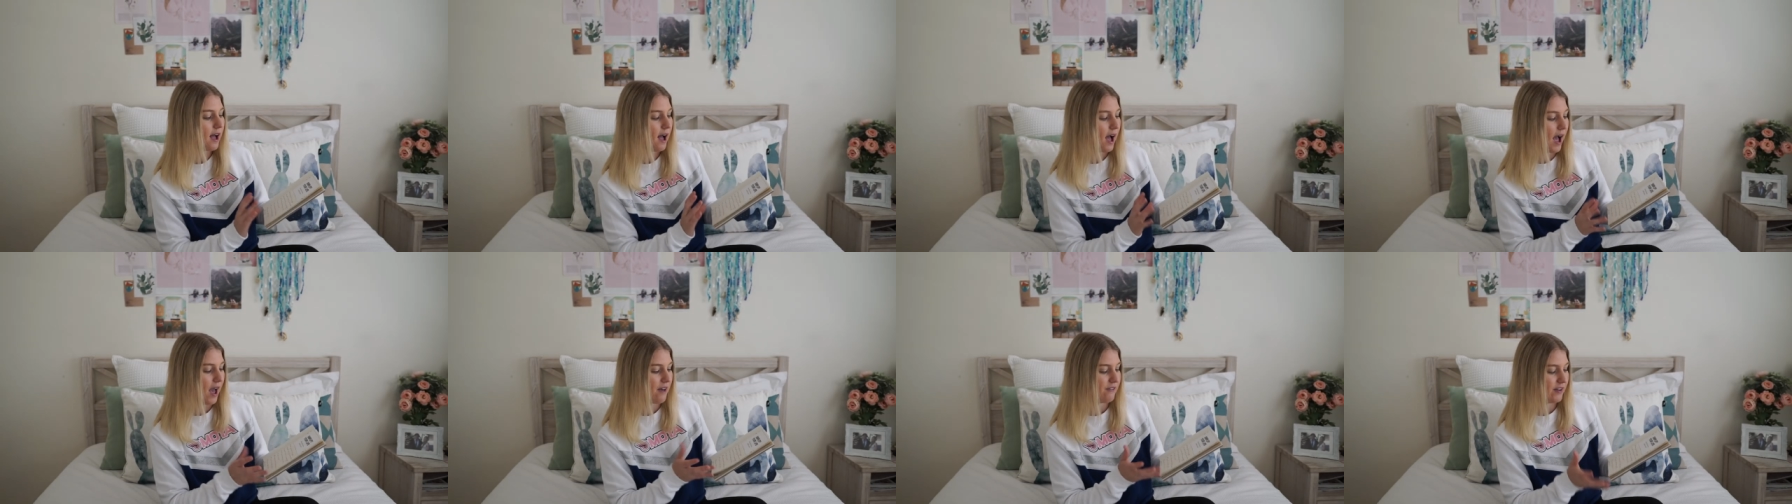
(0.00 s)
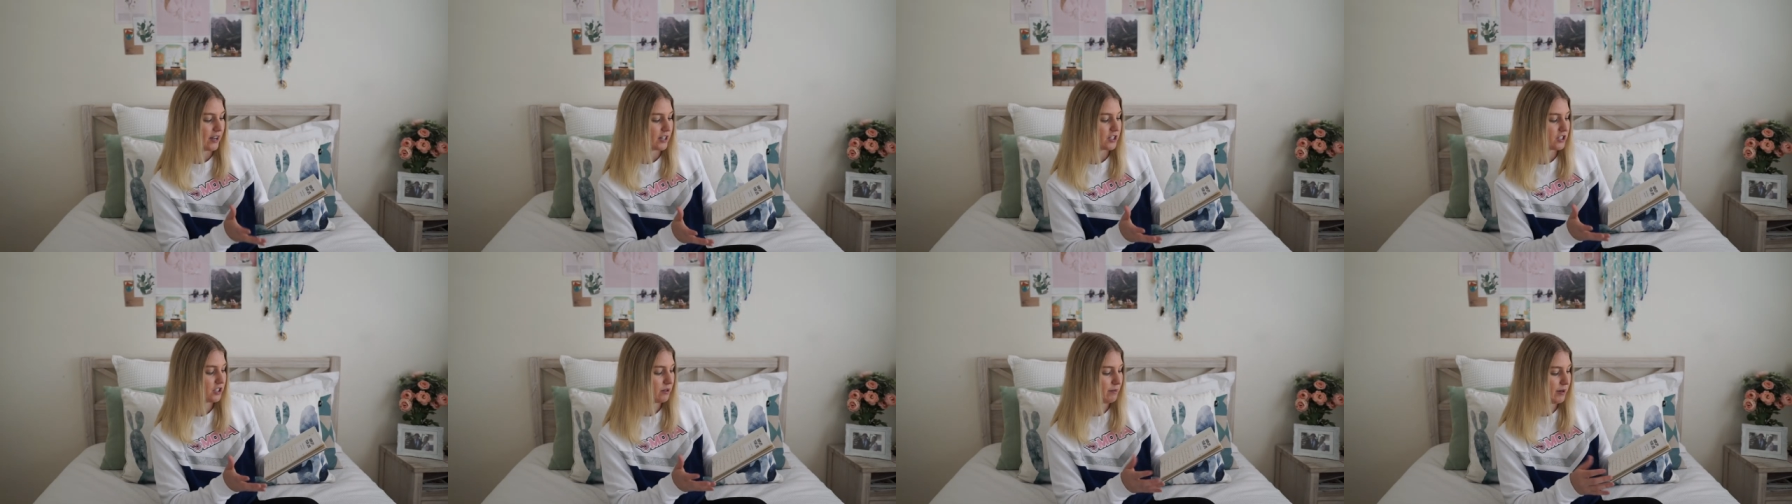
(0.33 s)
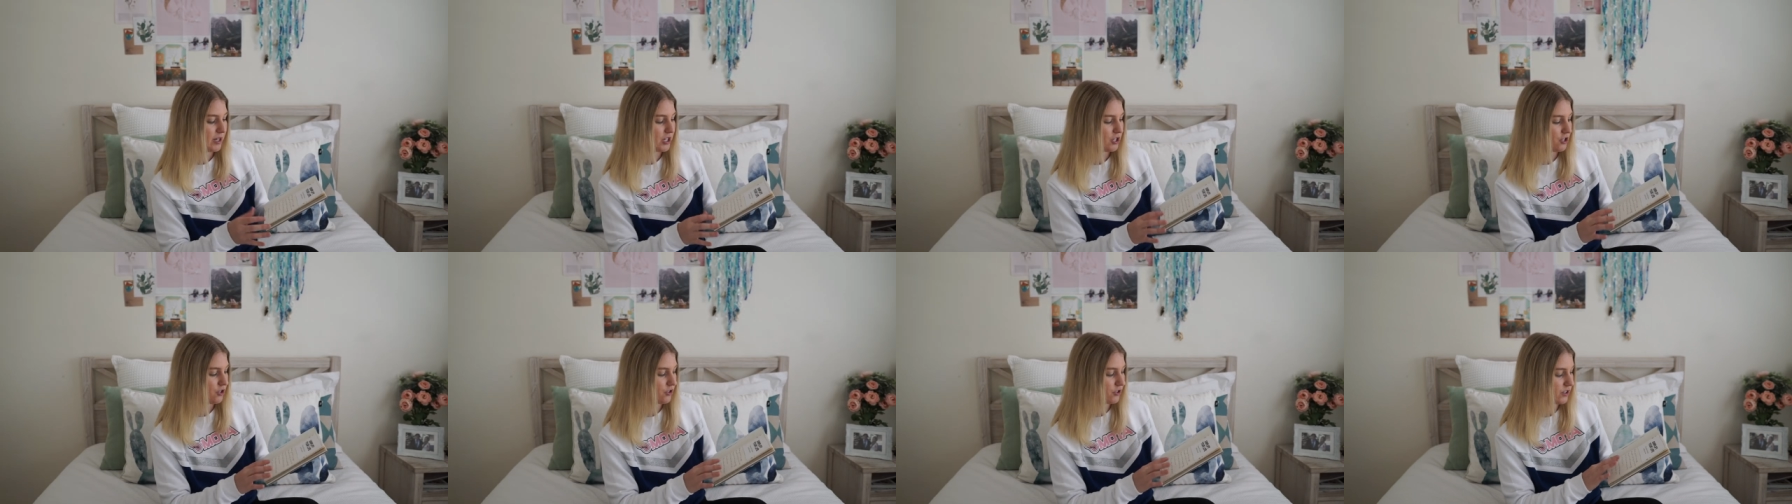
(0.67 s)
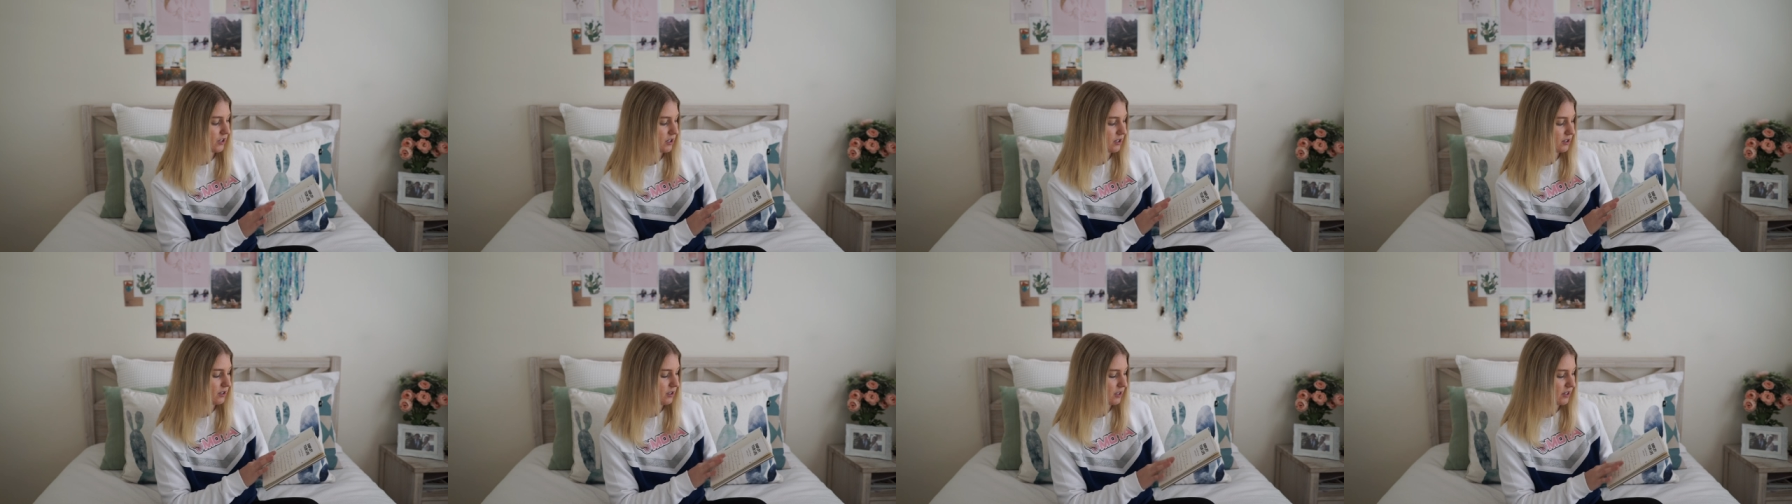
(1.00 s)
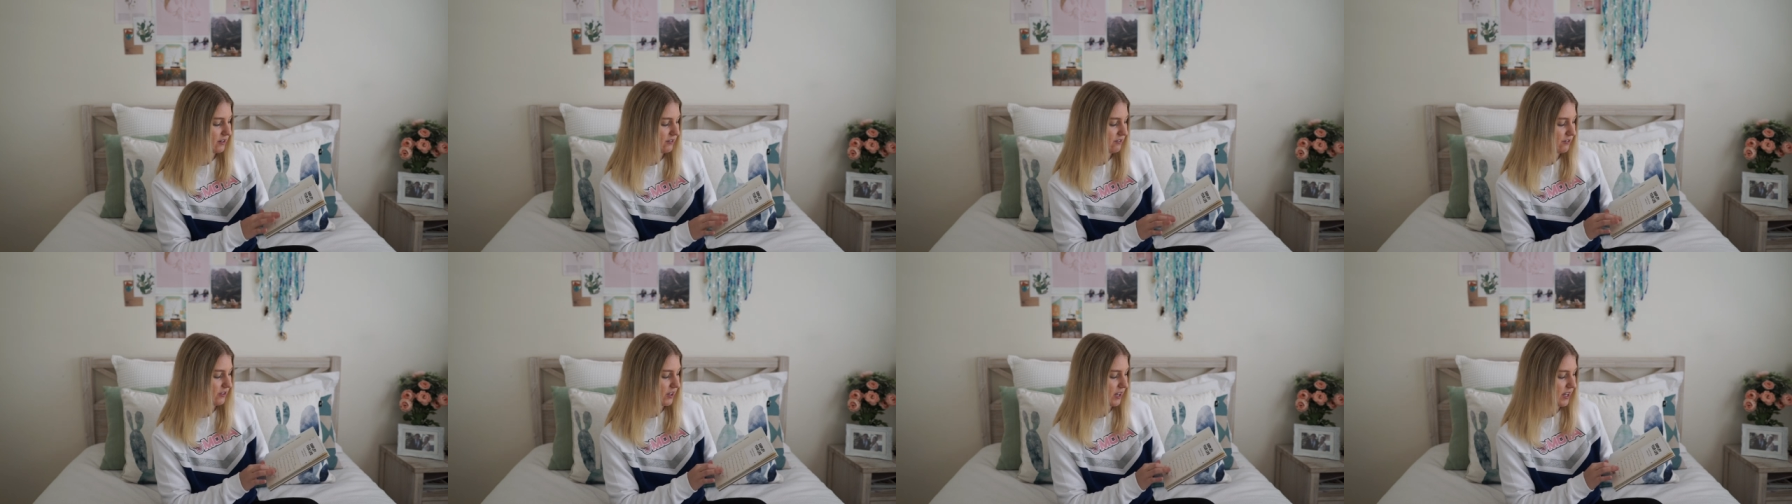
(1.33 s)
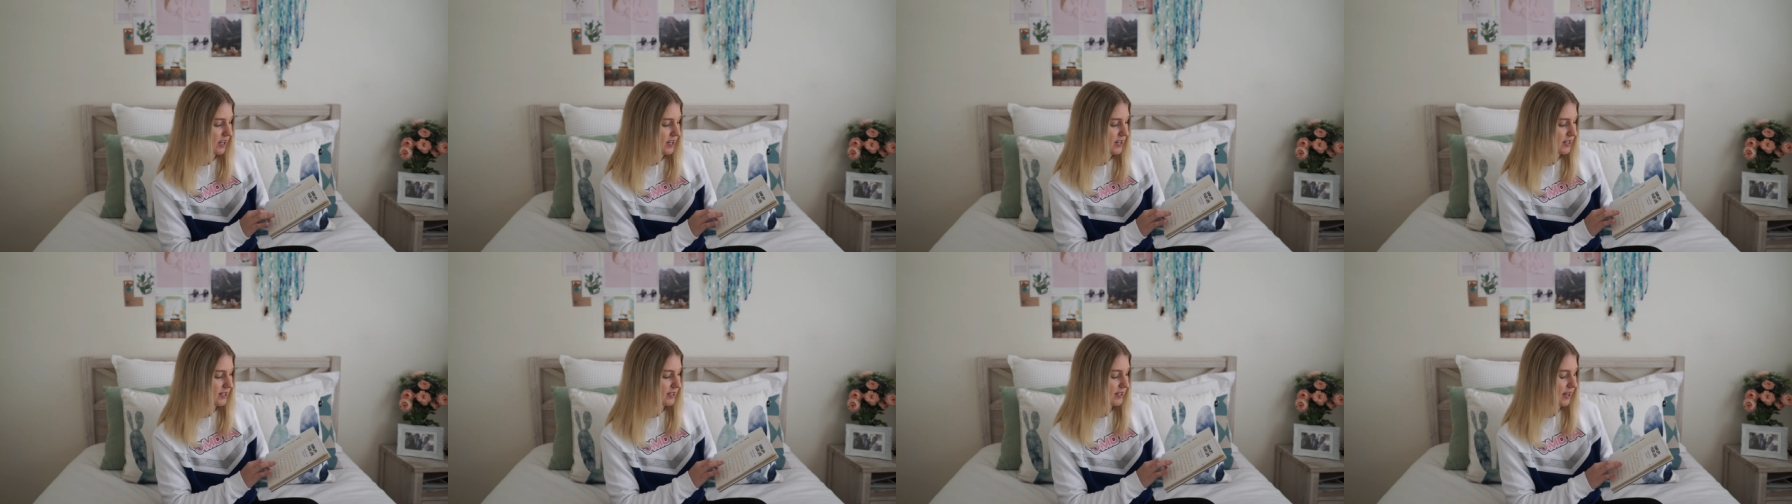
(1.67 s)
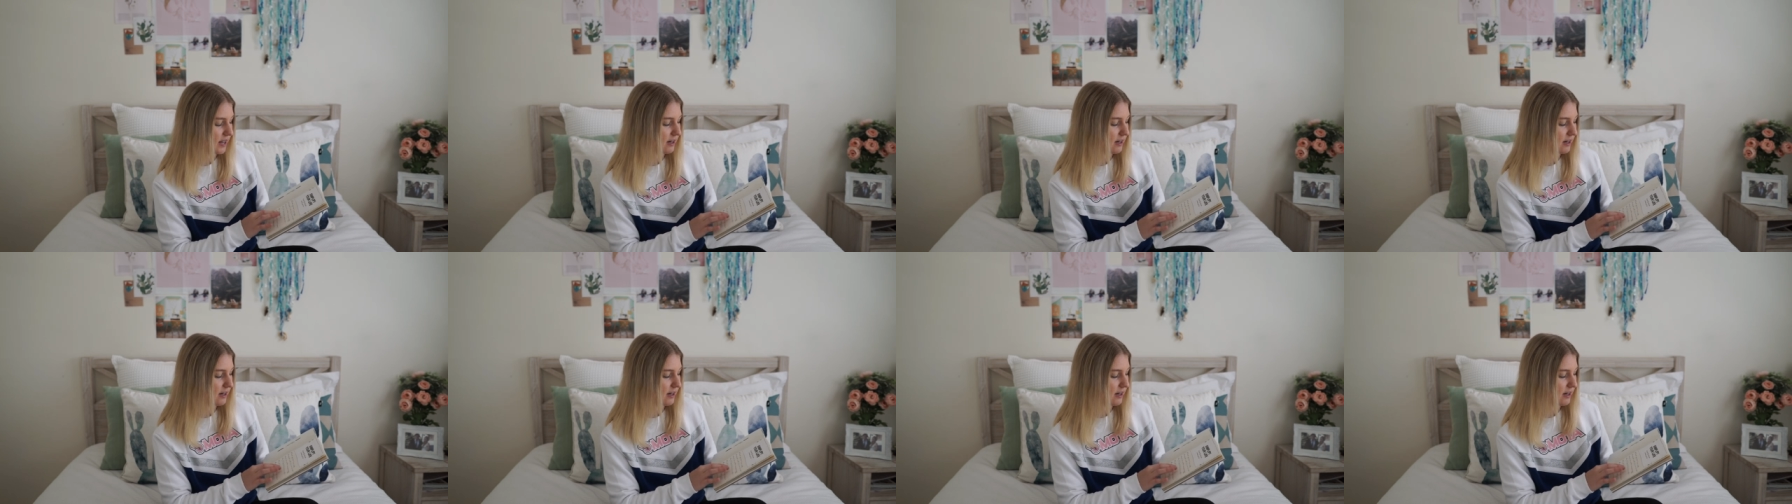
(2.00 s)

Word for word: I've actually been using a lot of these